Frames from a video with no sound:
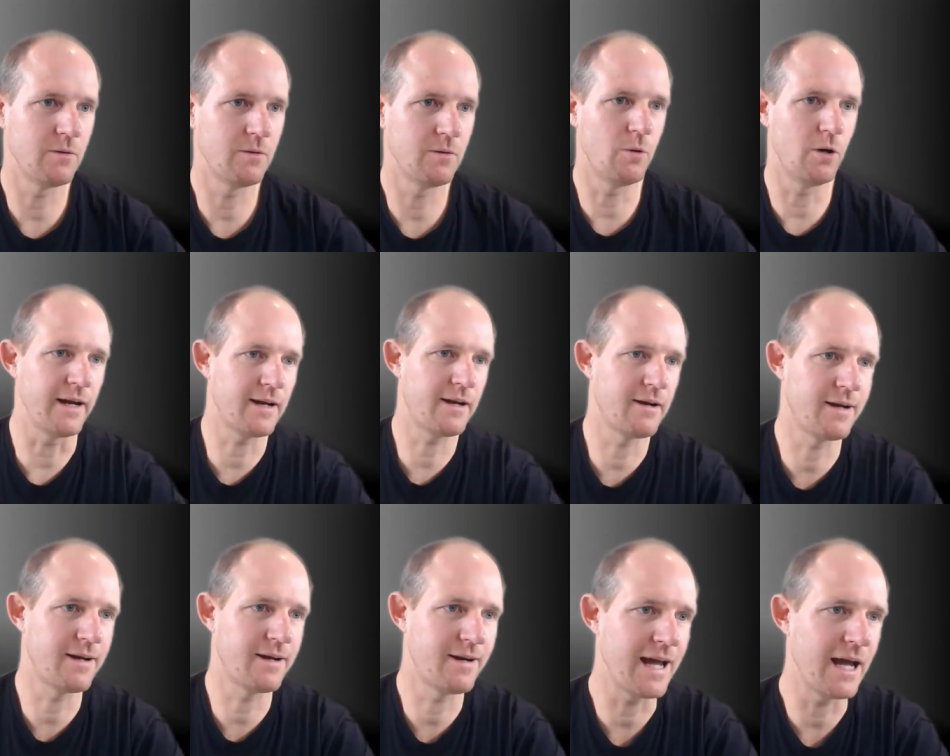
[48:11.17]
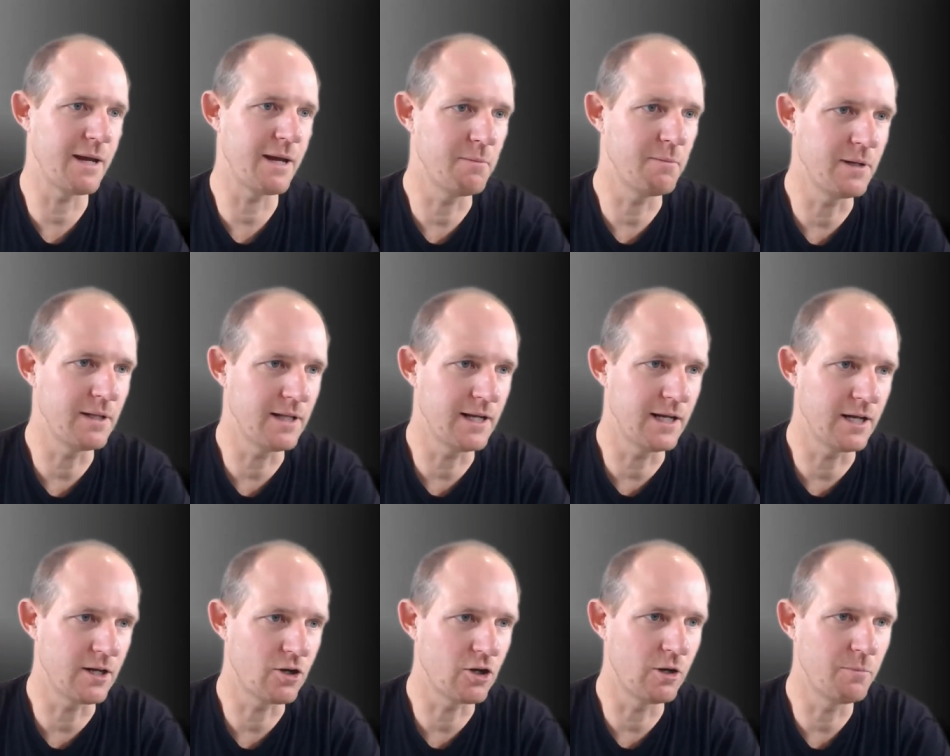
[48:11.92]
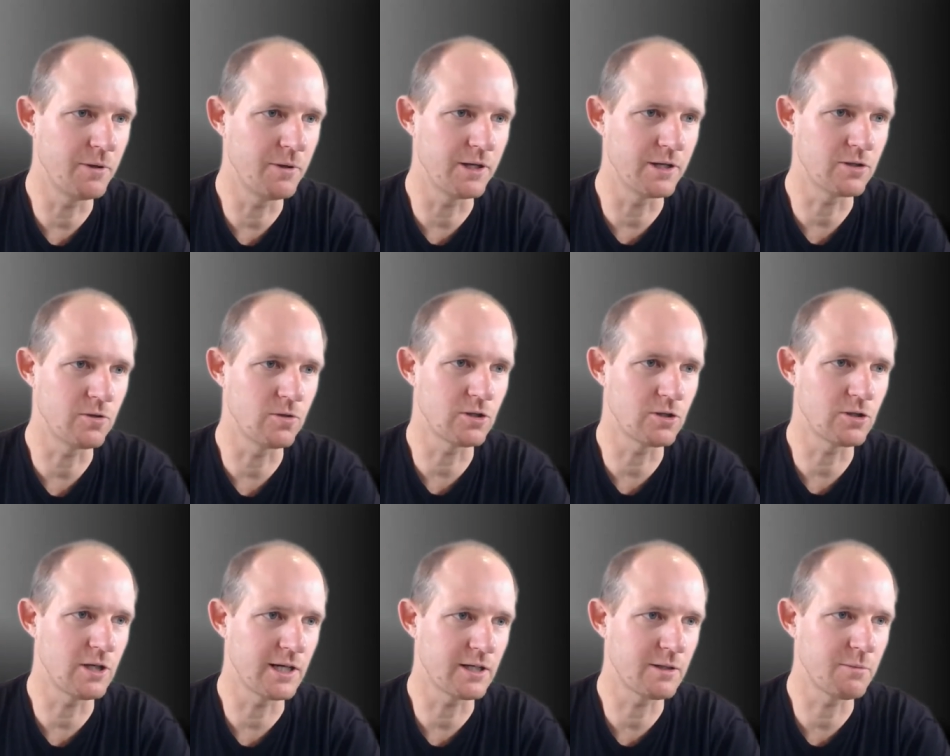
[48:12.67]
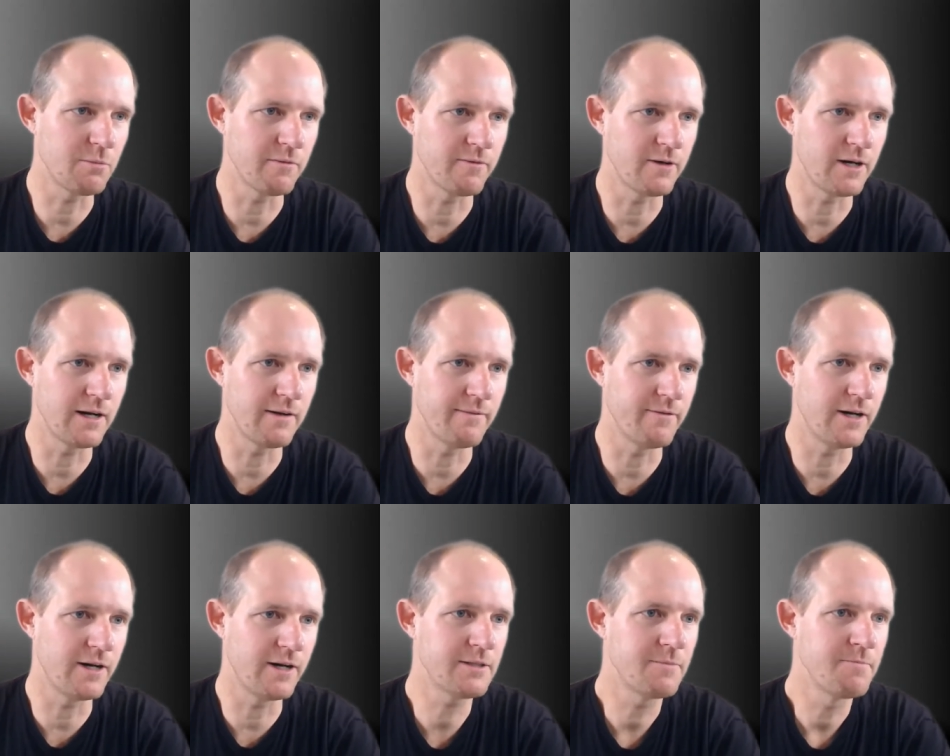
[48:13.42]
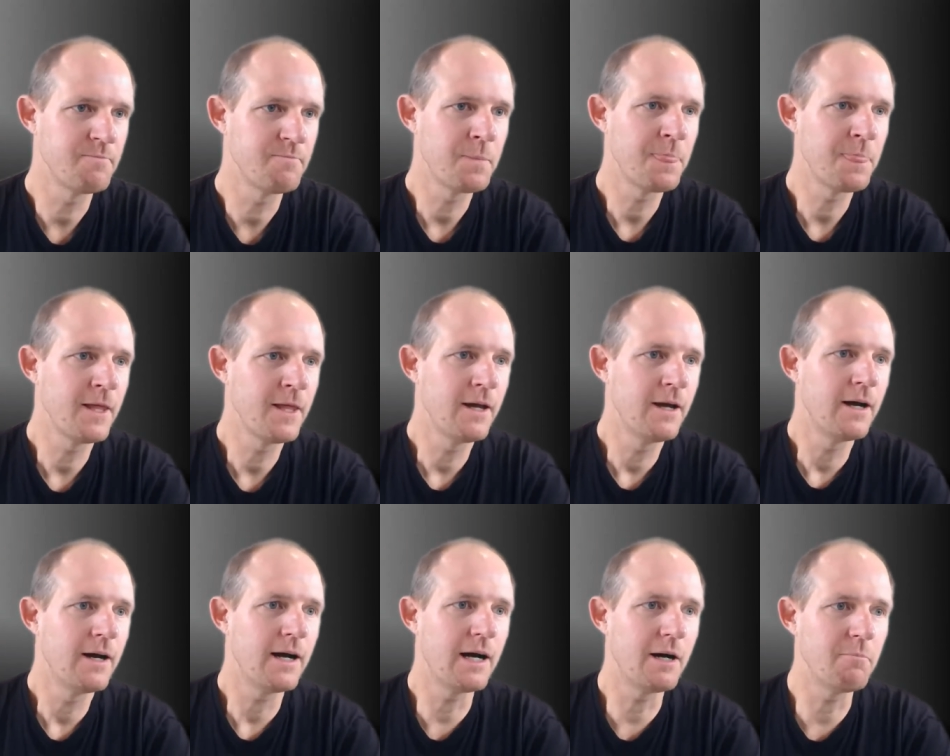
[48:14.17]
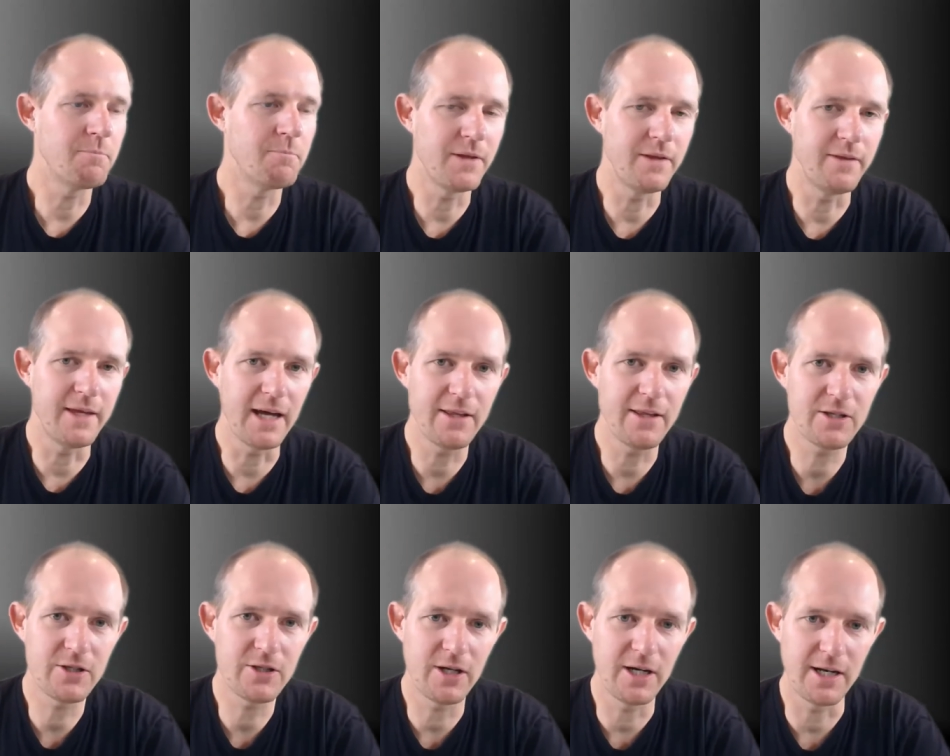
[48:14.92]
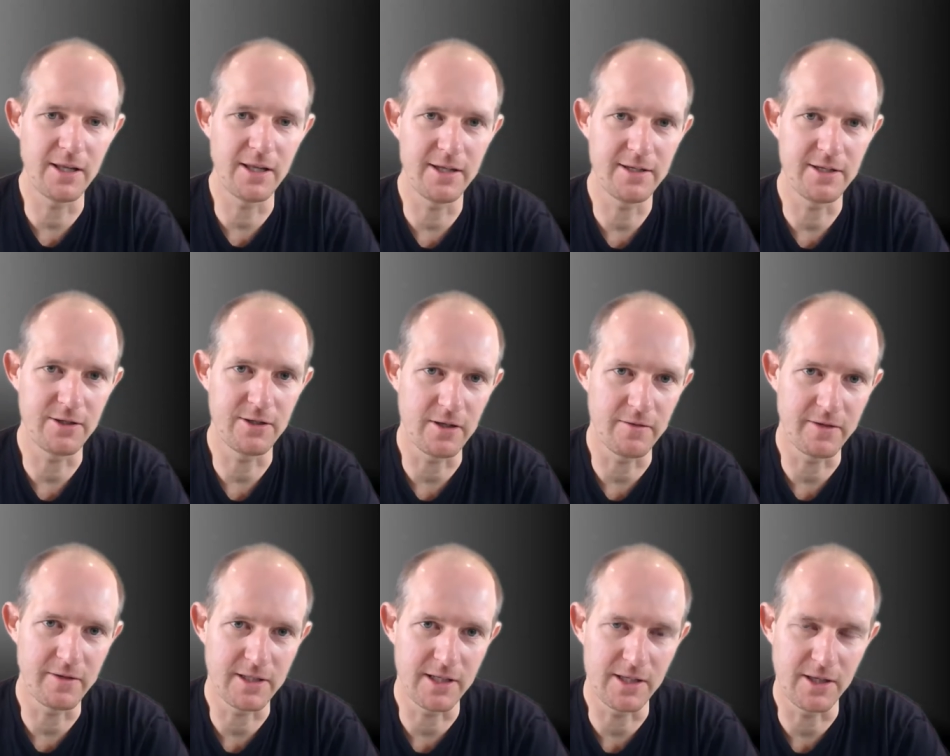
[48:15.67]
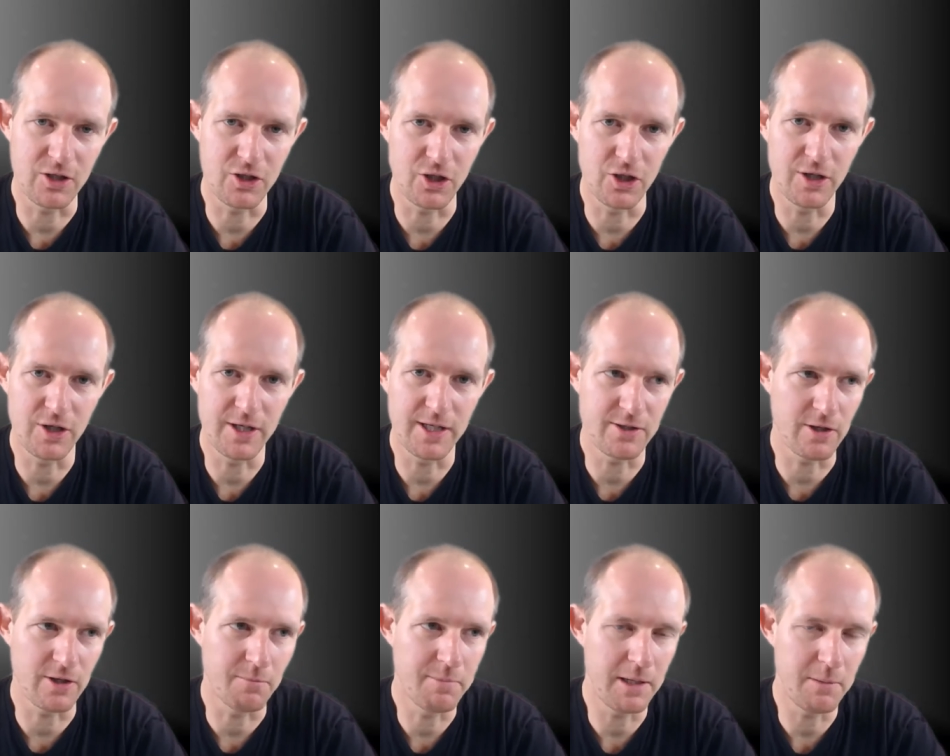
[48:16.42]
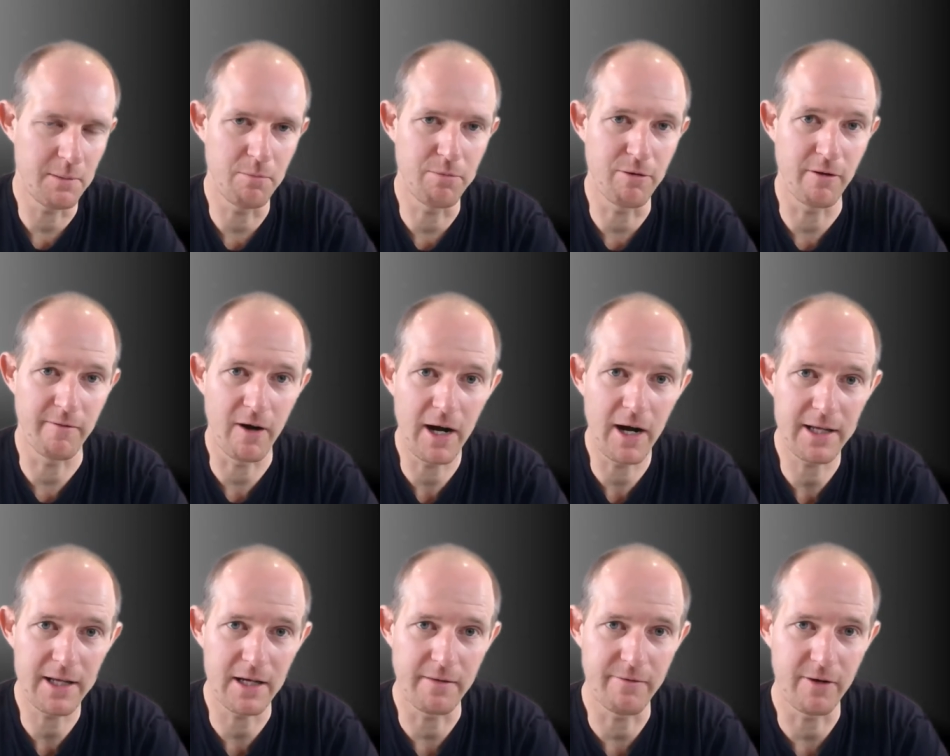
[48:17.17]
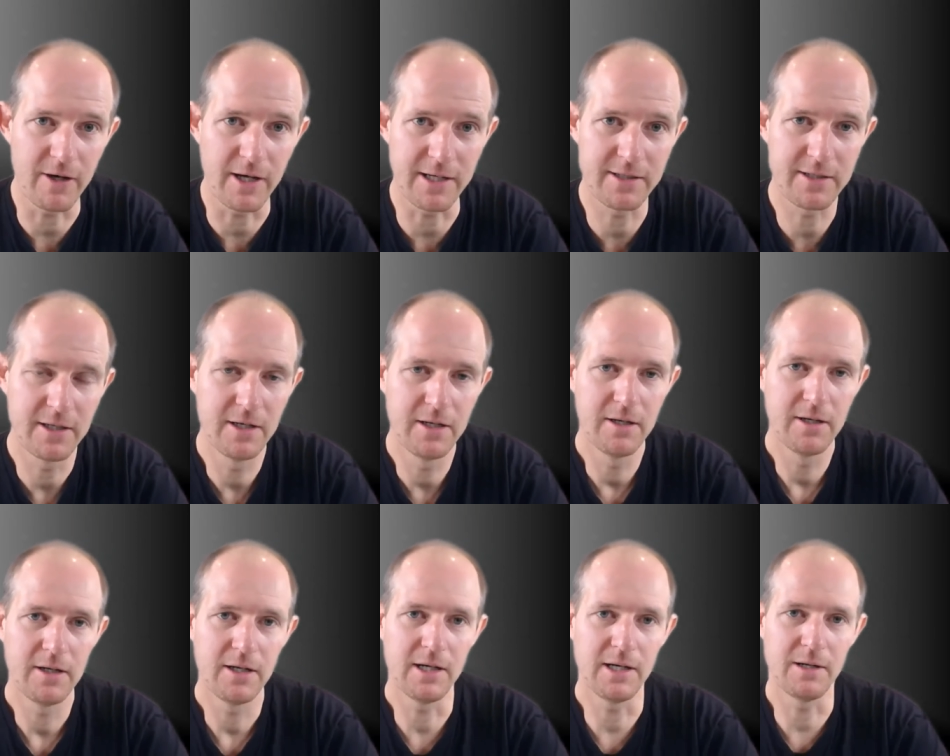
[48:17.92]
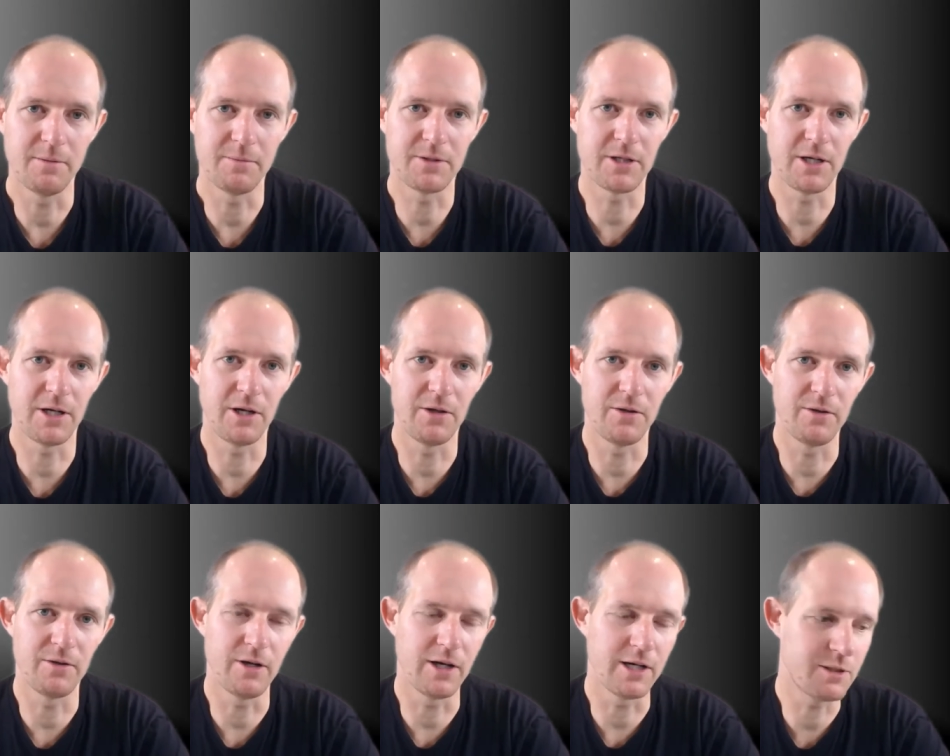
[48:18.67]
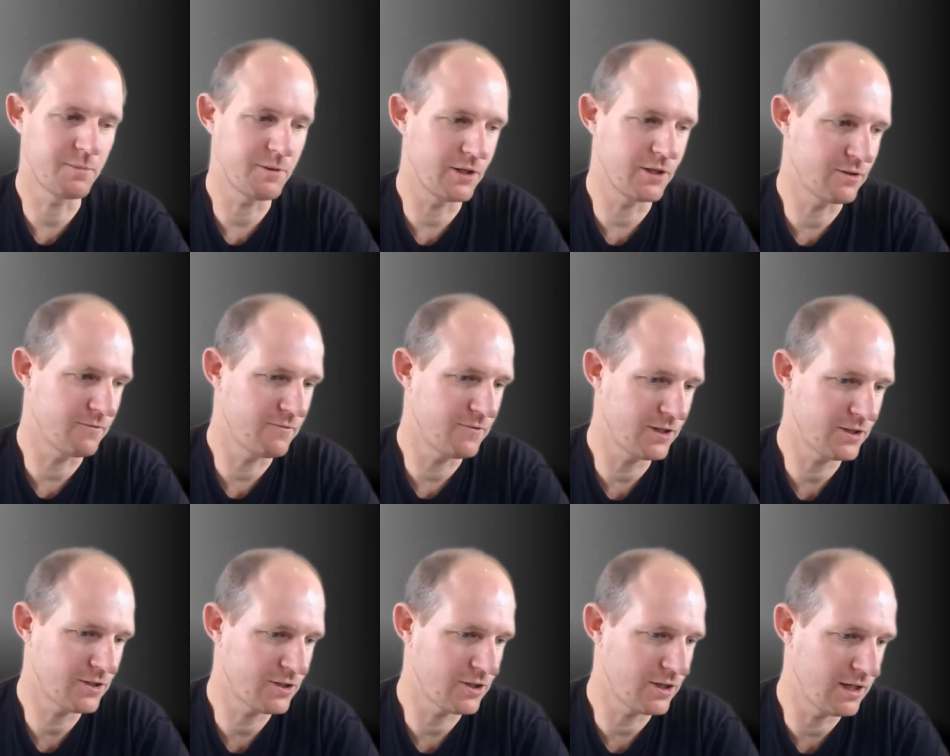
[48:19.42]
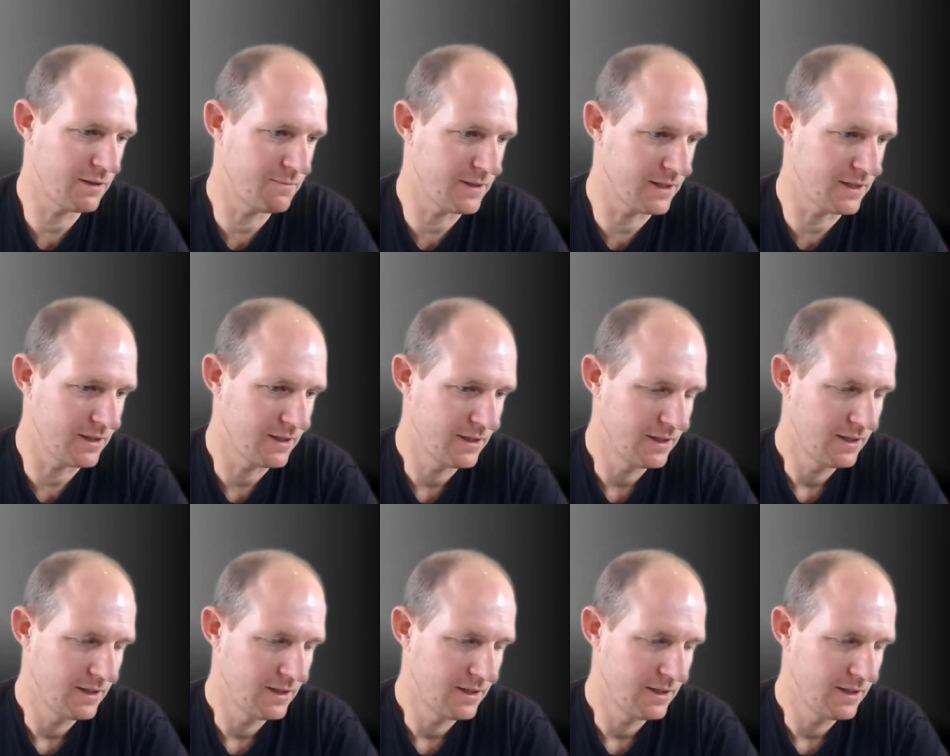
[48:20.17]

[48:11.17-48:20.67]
what that capability and competence looks like to provide advice. Um, the other side of this is obviously the duties on people providing advice. Um, so I suppose the first time that